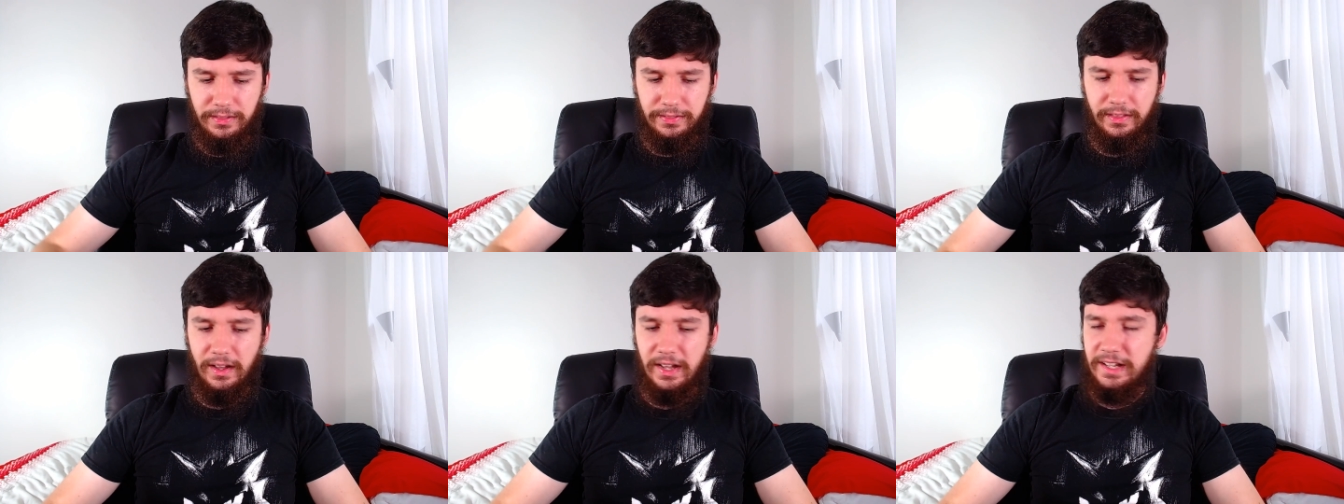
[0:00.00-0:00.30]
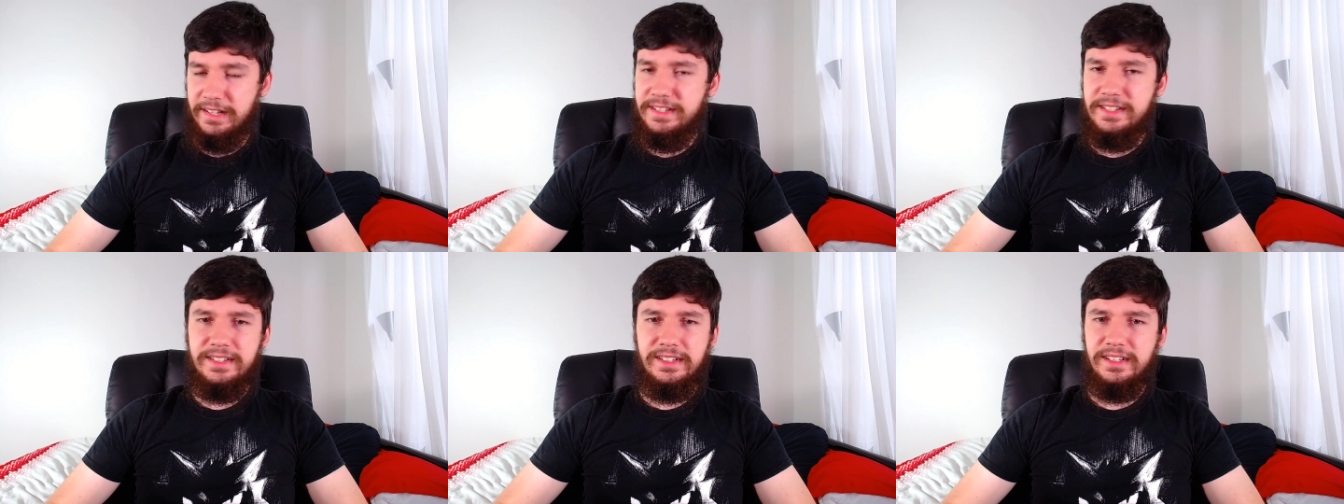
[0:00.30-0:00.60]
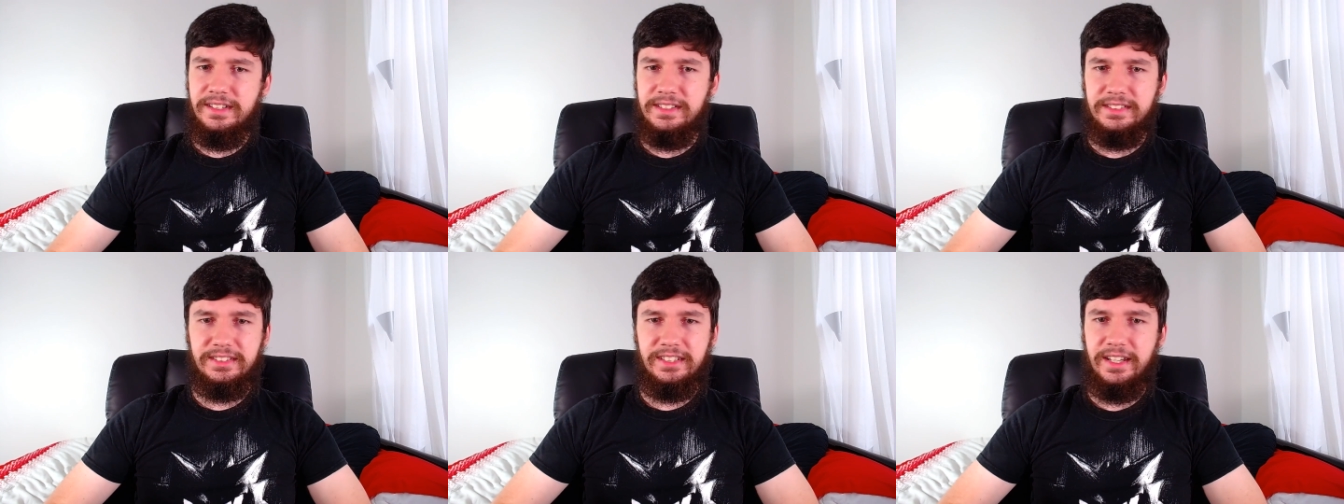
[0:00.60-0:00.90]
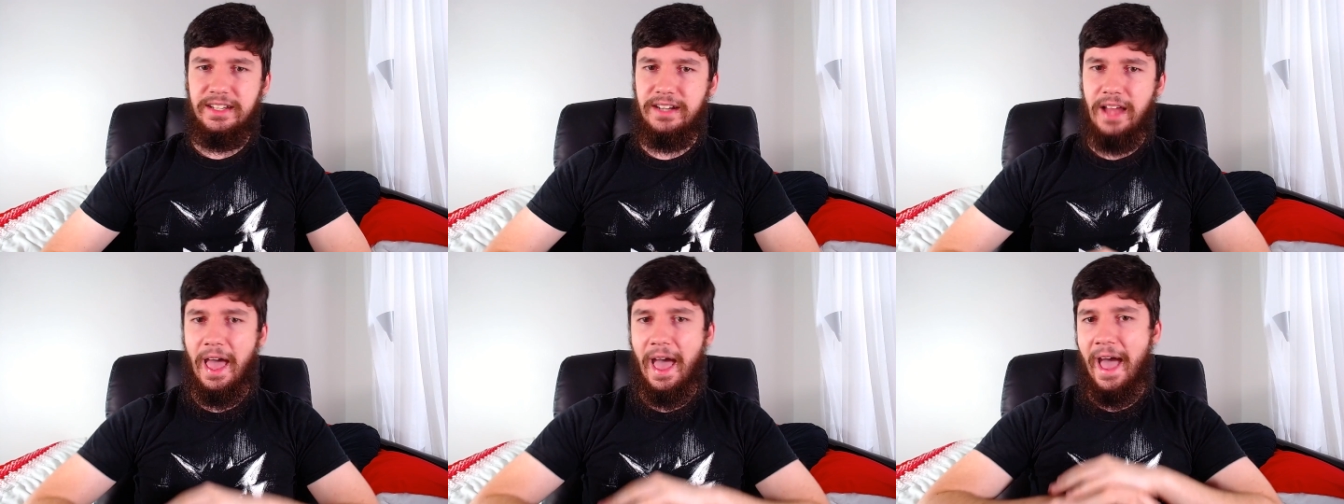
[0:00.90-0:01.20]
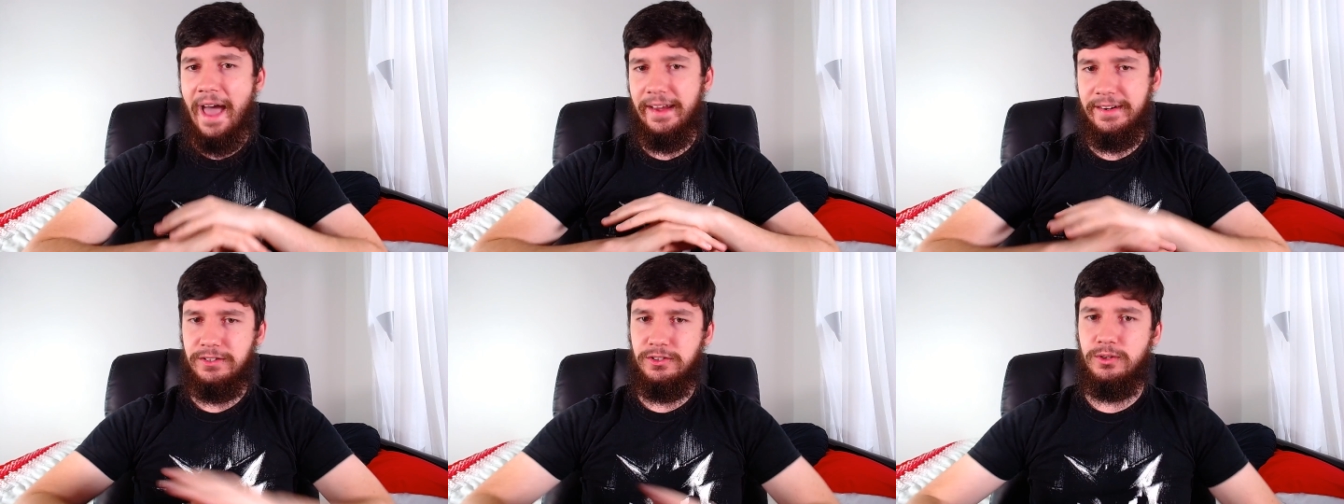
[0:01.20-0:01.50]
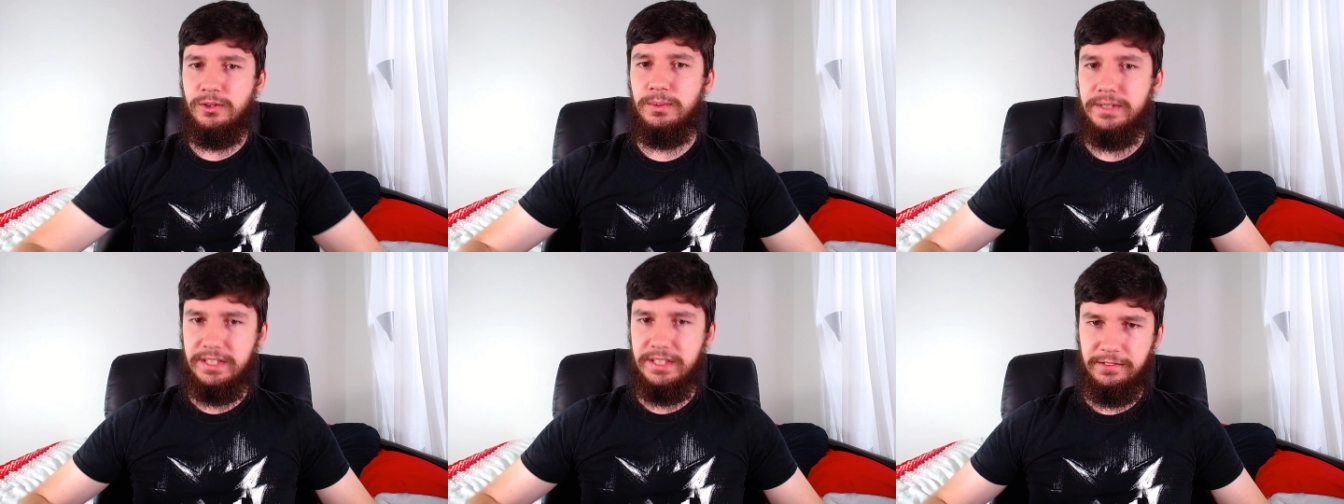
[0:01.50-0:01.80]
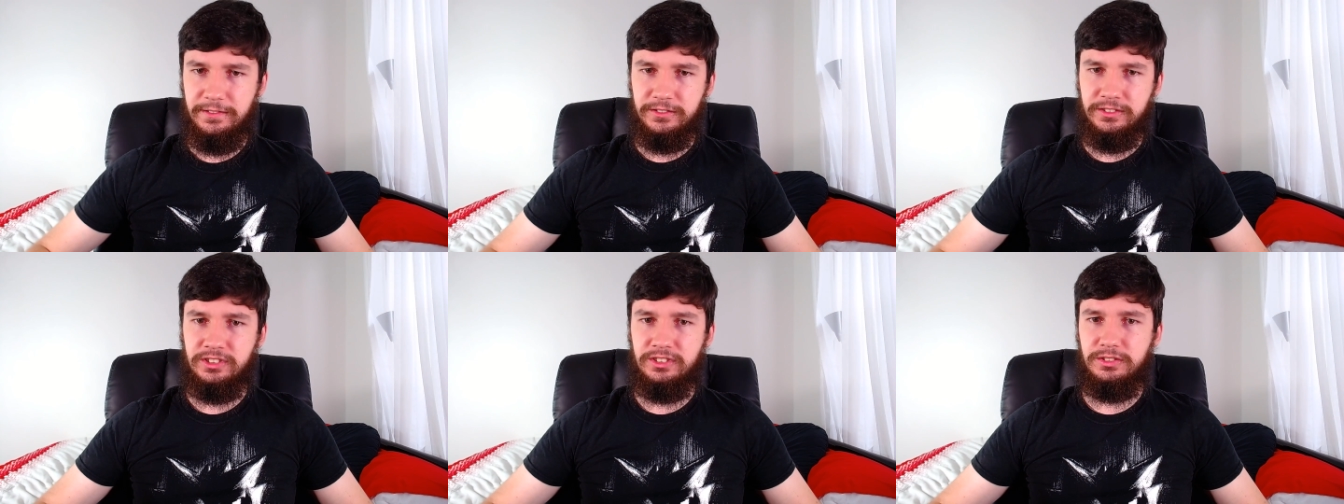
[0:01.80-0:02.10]
I didn't understand at all what the
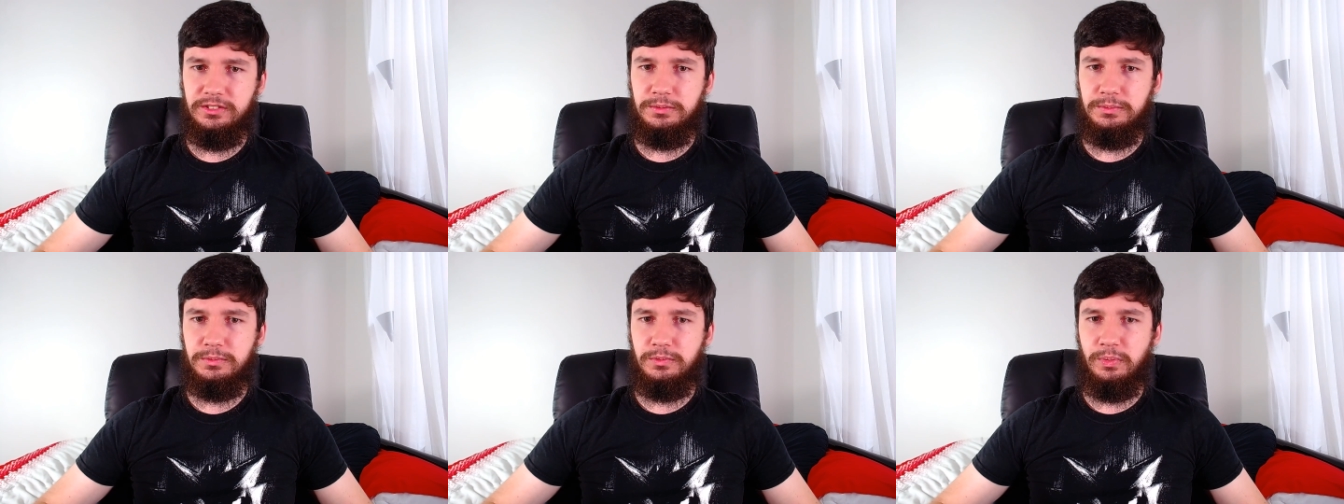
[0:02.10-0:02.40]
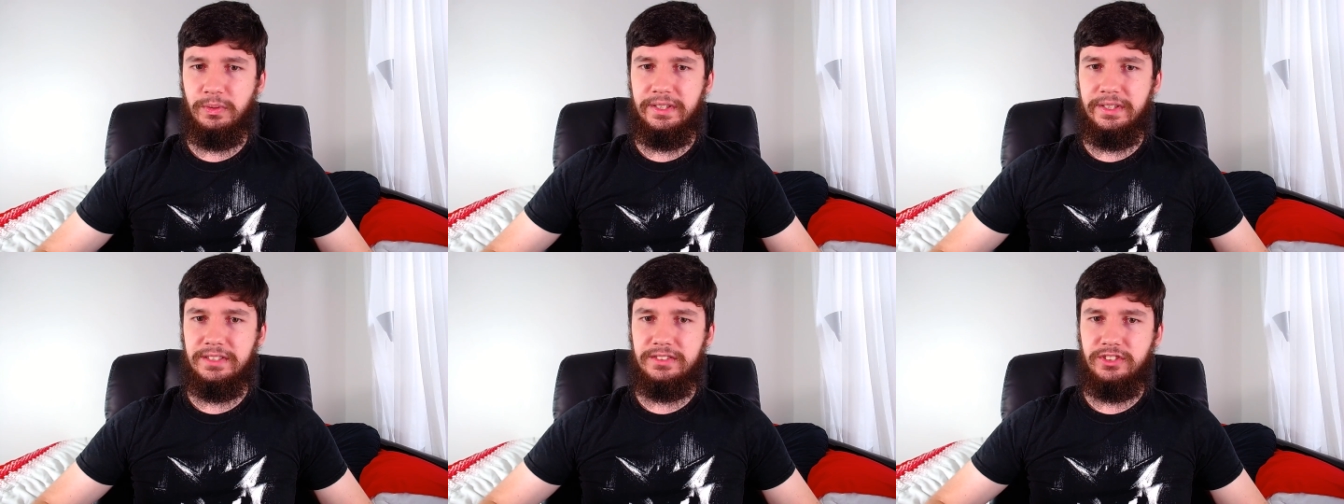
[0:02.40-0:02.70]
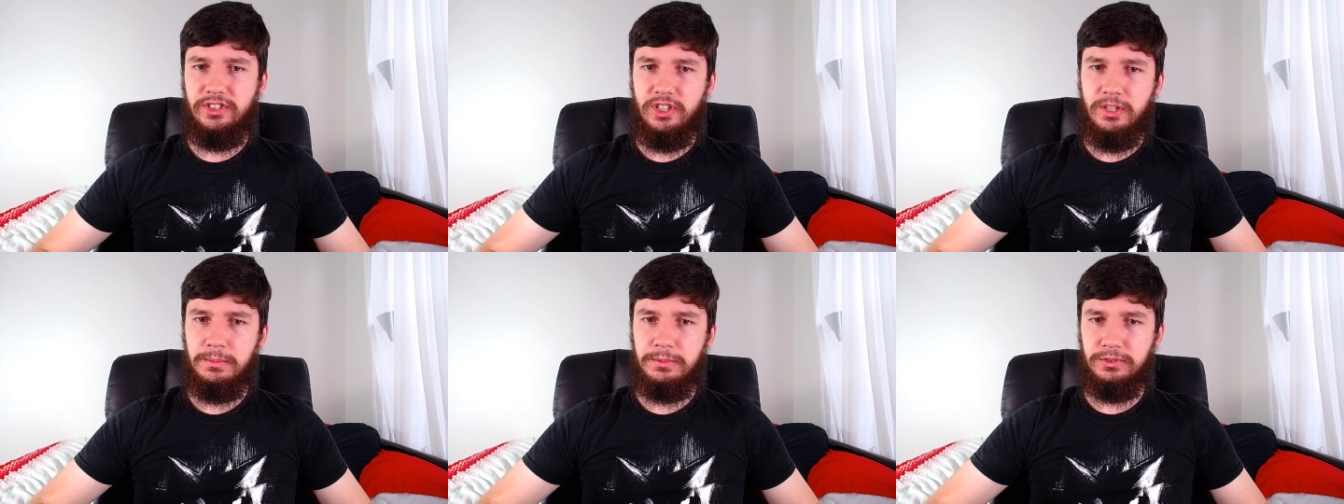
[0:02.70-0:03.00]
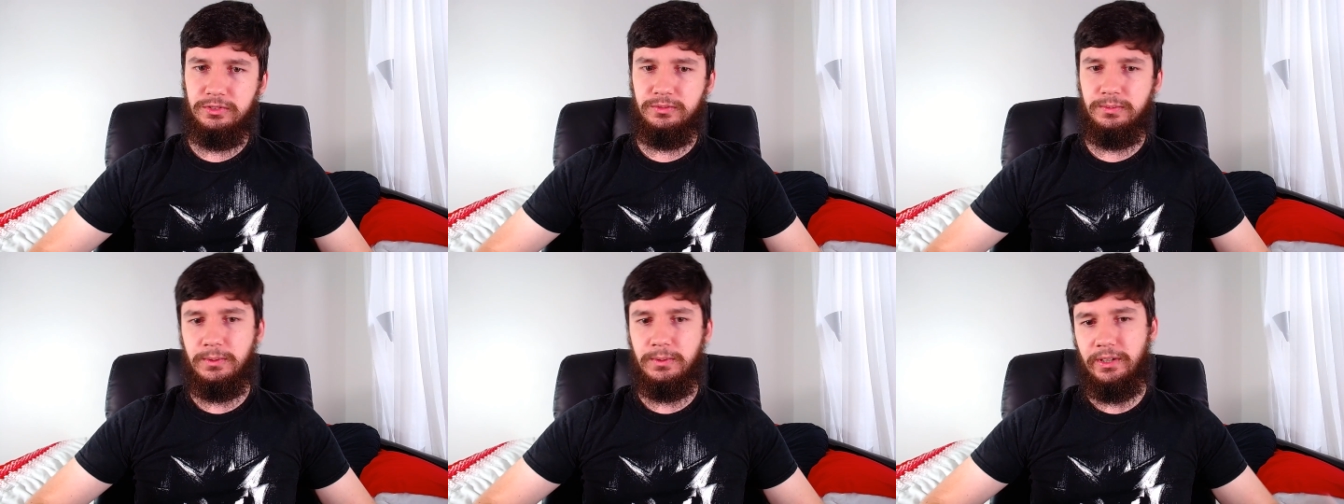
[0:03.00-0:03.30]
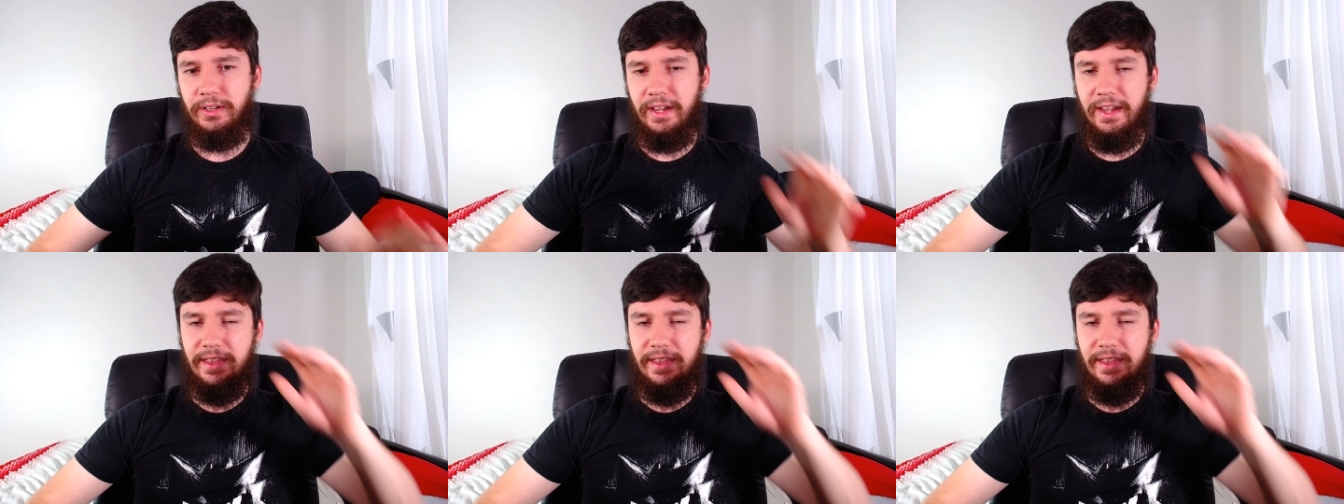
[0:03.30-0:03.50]
differences between these terminals were,